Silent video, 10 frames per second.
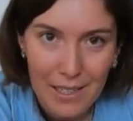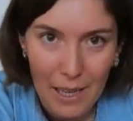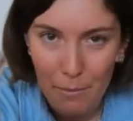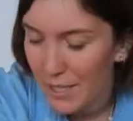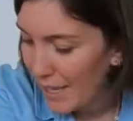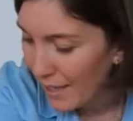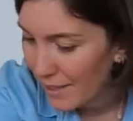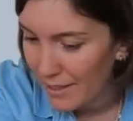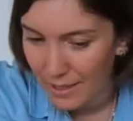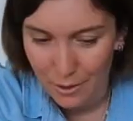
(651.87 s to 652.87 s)
Some
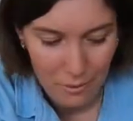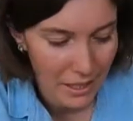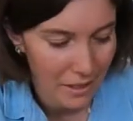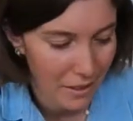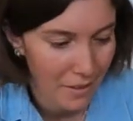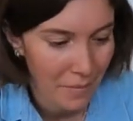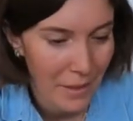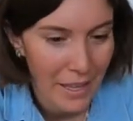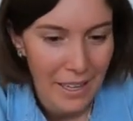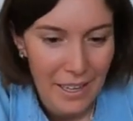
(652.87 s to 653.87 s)
snacks as well.
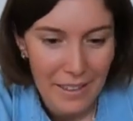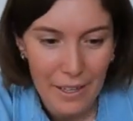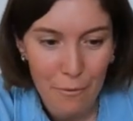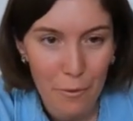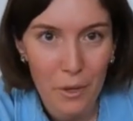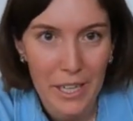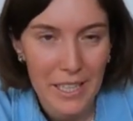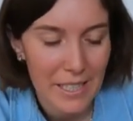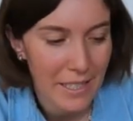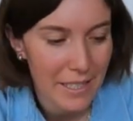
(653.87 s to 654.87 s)
Then for
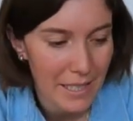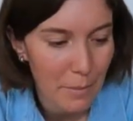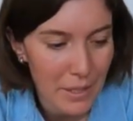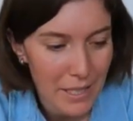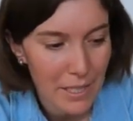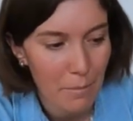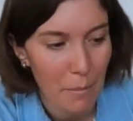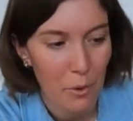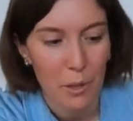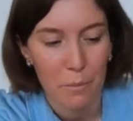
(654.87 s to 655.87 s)
his sleep system
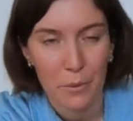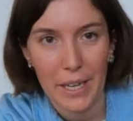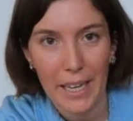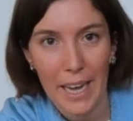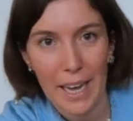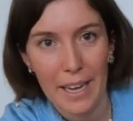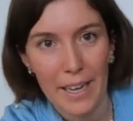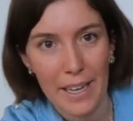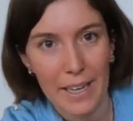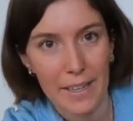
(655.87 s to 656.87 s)
I'm going to bring
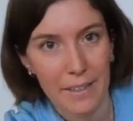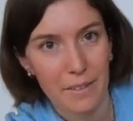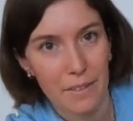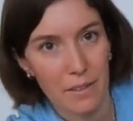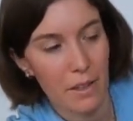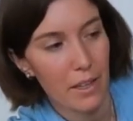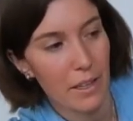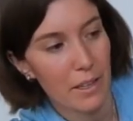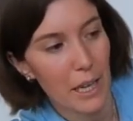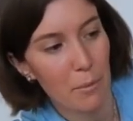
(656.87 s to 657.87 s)
a
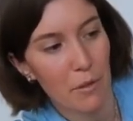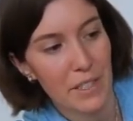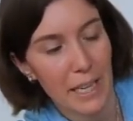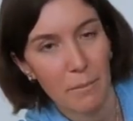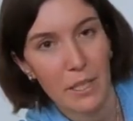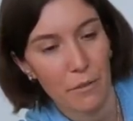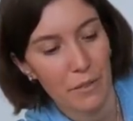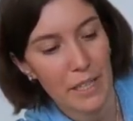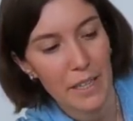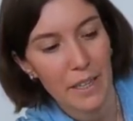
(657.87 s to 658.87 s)
couple of segments of
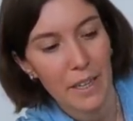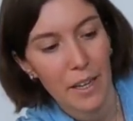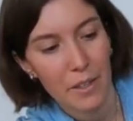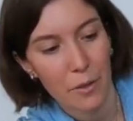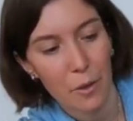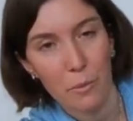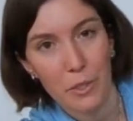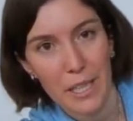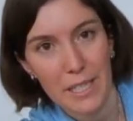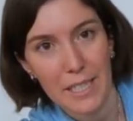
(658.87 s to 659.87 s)
the
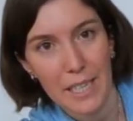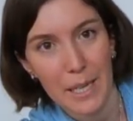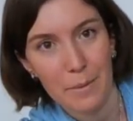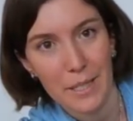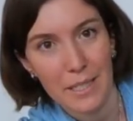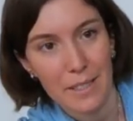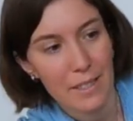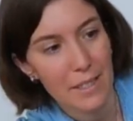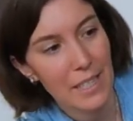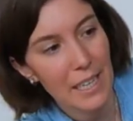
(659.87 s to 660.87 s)
Thermarest
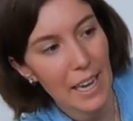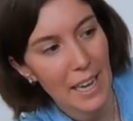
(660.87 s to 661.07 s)
Sea